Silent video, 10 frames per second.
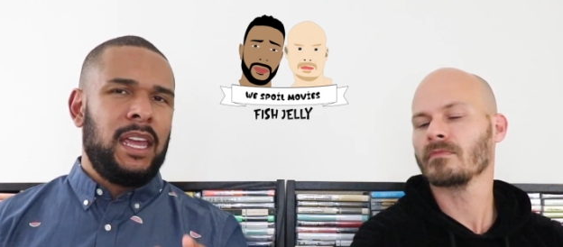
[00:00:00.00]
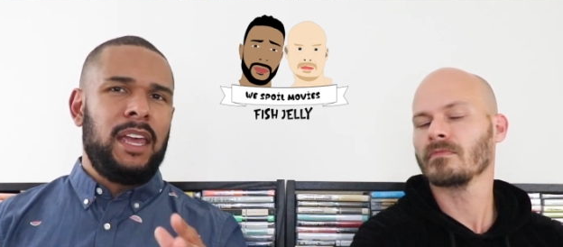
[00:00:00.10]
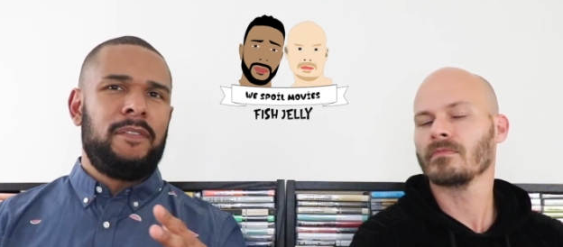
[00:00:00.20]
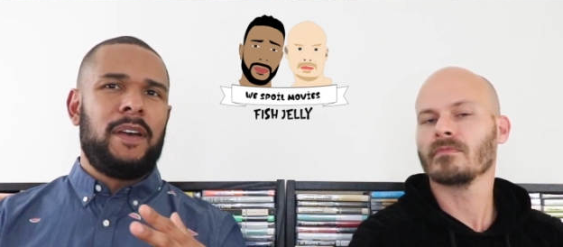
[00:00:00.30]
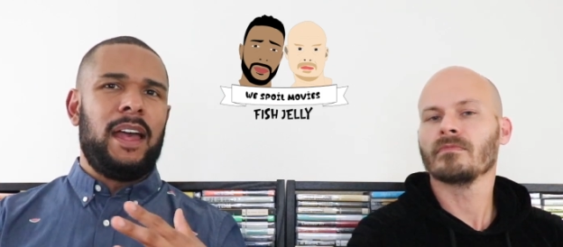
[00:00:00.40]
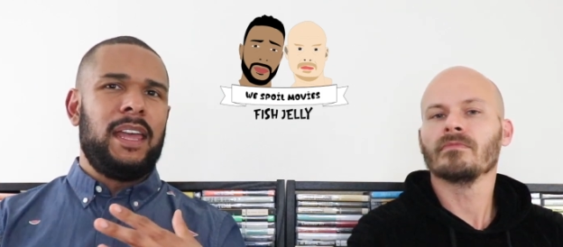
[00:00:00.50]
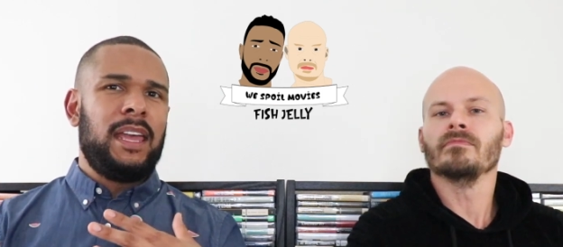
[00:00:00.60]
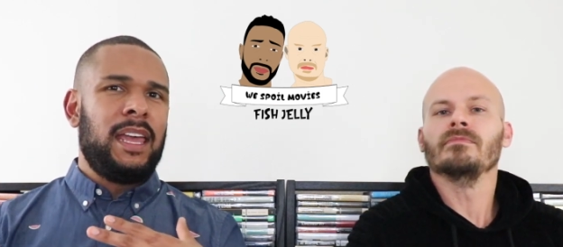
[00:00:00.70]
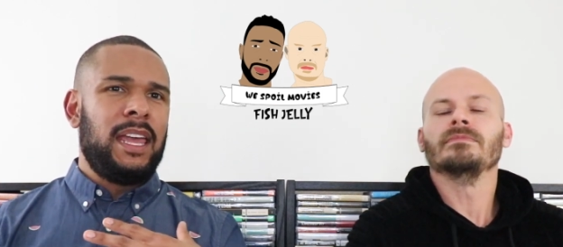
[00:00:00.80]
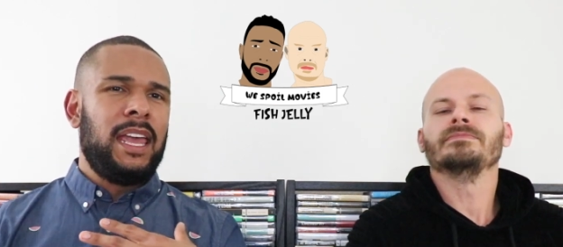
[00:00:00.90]
Speaker 1: if
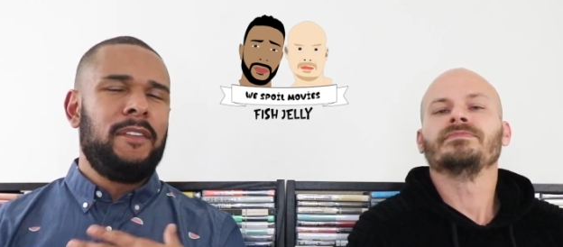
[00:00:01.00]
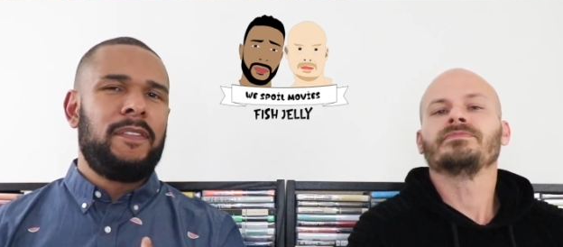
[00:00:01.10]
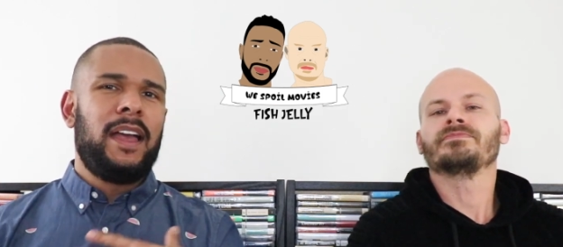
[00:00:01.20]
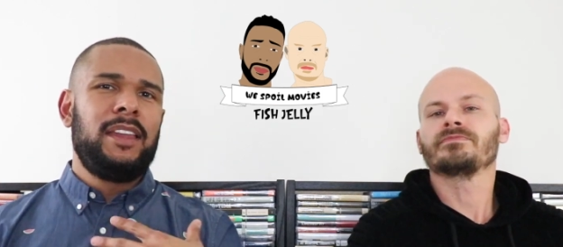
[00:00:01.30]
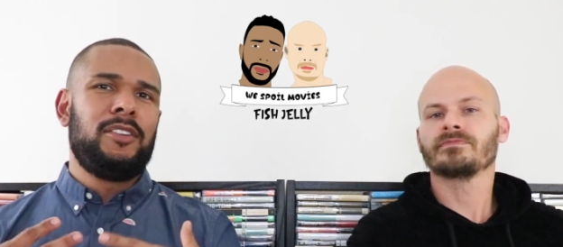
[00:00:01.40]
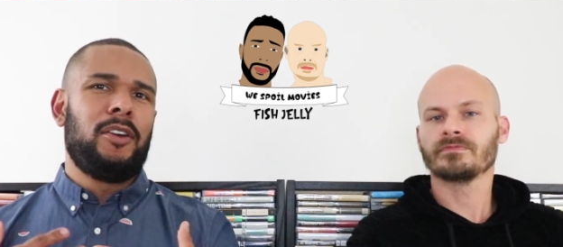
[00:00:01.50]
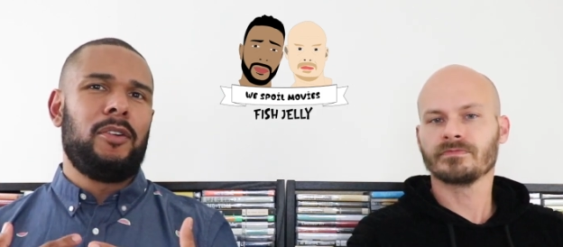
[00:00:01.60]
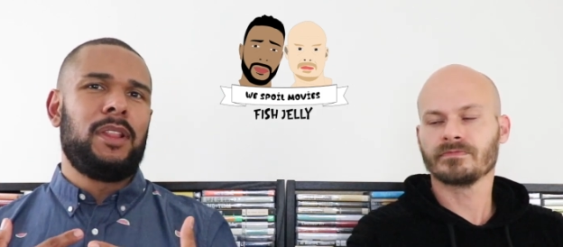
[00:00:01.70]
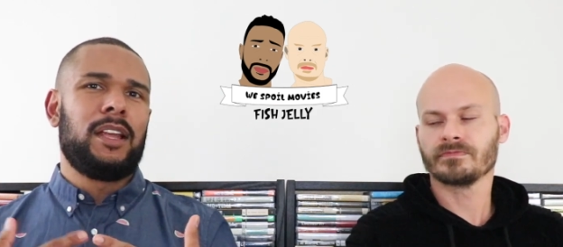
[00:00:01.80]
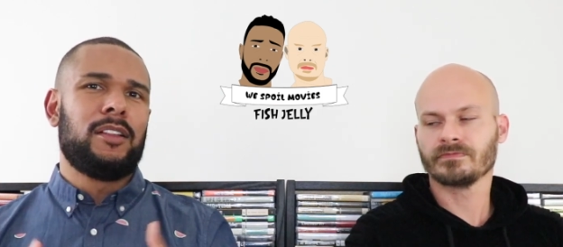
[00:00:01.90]
if I
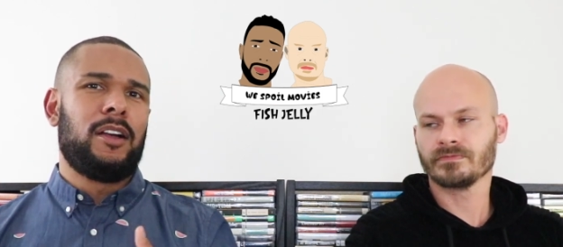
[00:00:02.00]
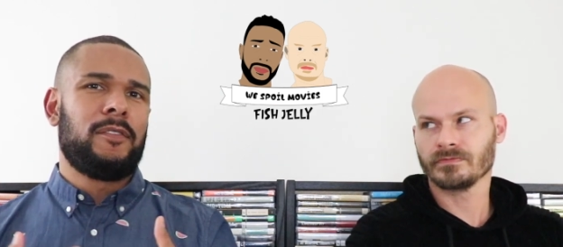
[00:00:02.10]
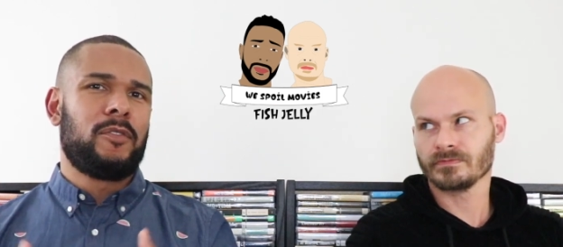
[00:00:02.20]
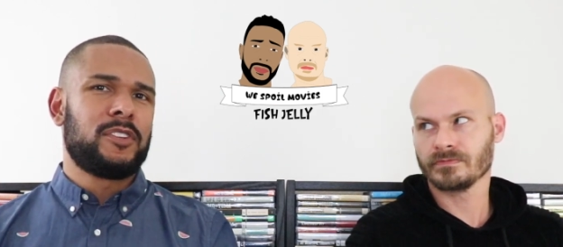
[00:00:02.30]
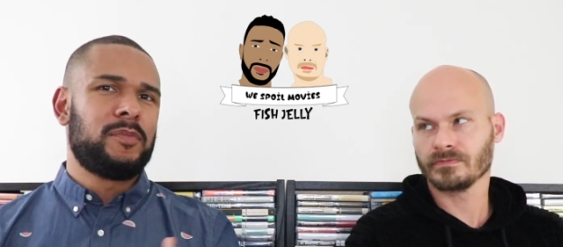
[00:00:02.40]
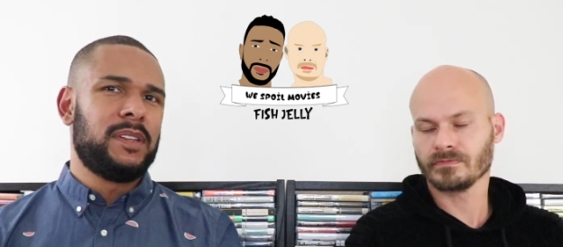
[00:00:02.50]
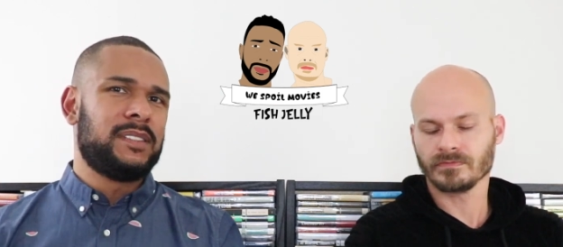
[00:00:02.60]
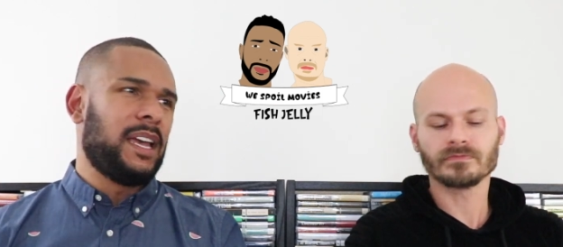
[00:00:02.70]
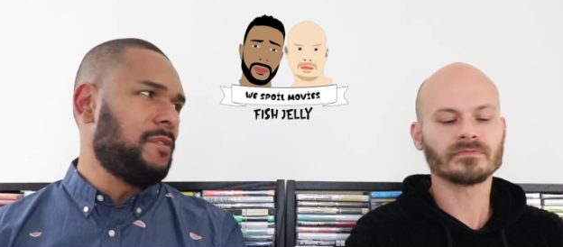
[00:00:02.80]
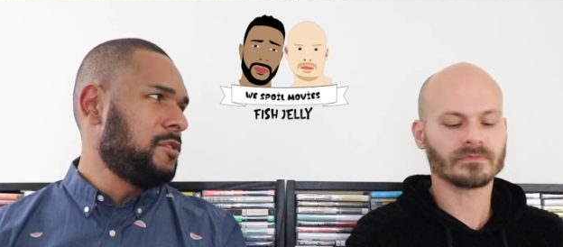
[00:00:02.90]
know like law enforcement
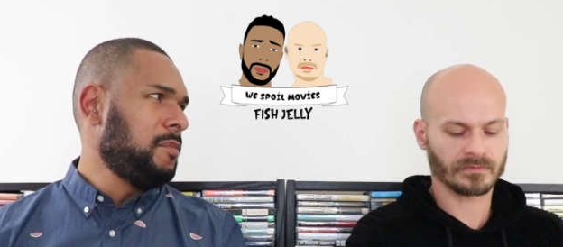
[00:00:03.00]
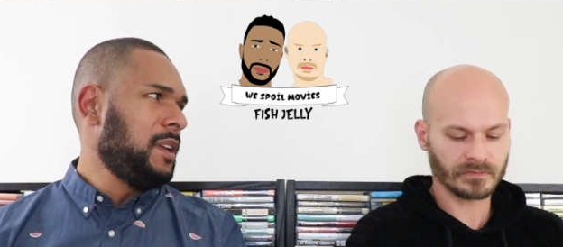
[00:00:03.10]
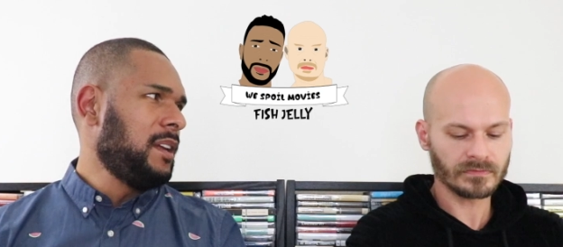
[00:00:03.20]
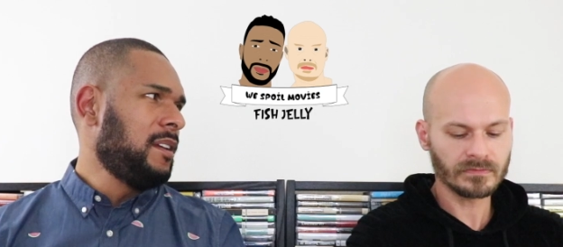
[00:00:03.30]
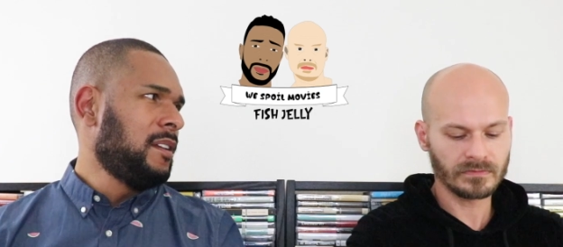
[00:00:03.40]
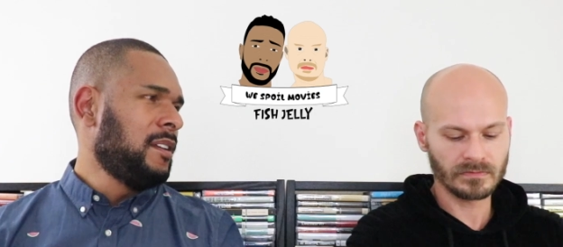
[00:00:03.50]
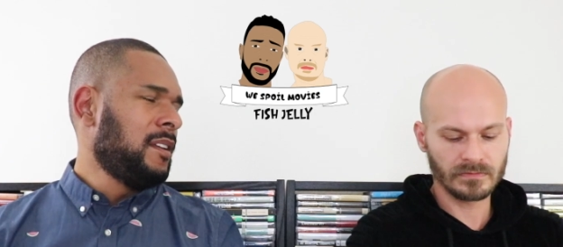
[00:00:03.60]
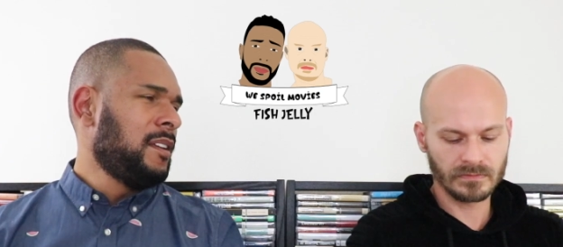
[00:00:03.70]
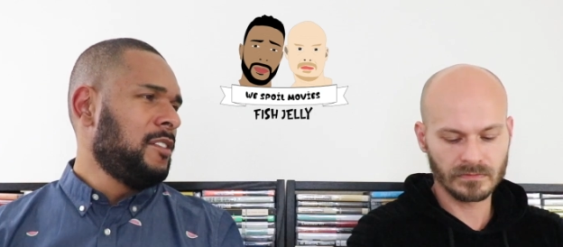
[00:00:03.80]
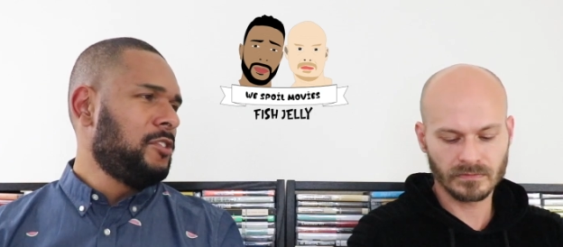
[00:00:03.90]
is after me,
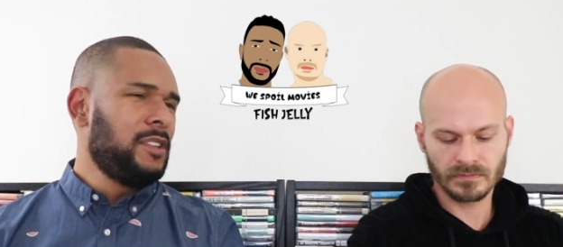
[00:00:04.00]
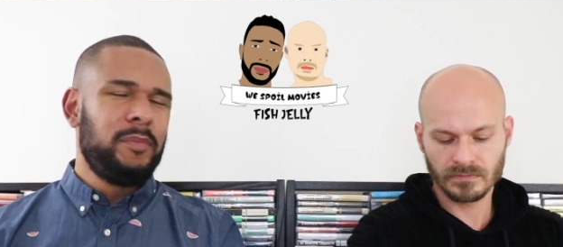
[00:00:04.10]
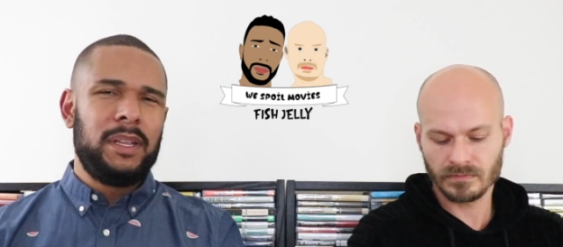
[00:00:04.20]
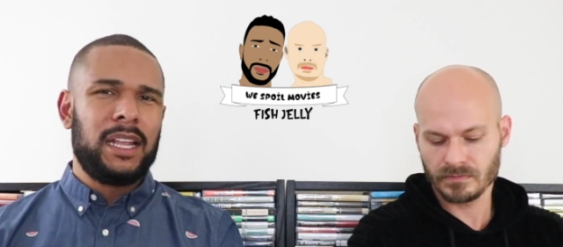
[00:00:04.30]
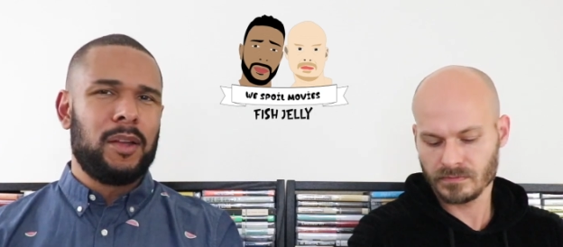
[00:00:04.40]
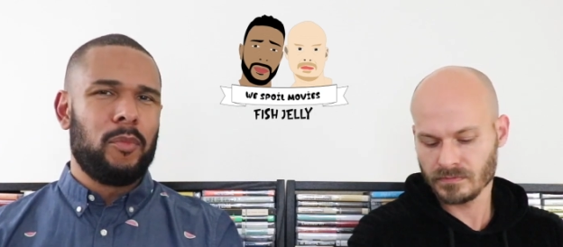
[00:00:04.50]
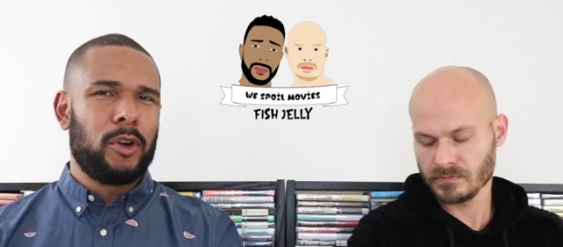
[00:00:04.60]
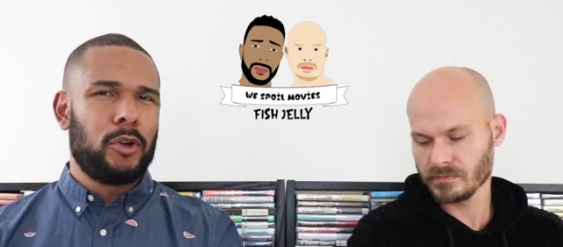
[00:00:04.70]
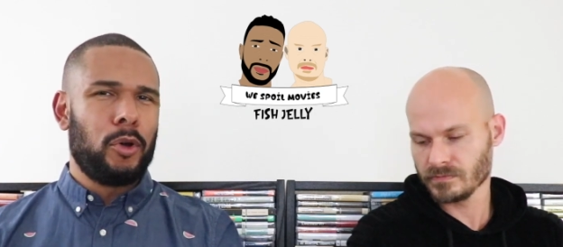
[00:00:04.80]
shouldn't it be like a more